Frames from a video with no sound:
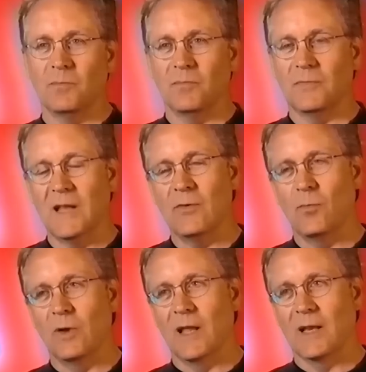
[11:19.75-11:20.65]
David
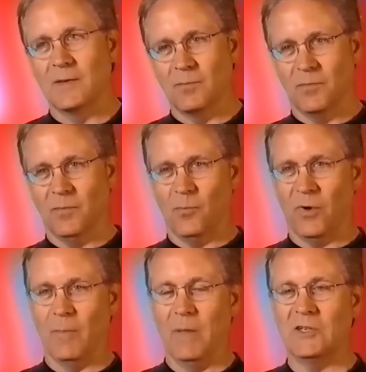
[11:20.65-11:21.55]
would like
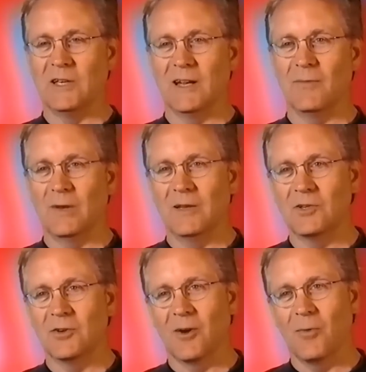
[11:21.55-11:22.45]
bring a midget in and we'd
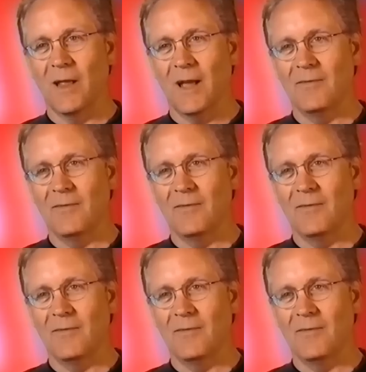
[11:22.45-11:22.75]
shoot our way out of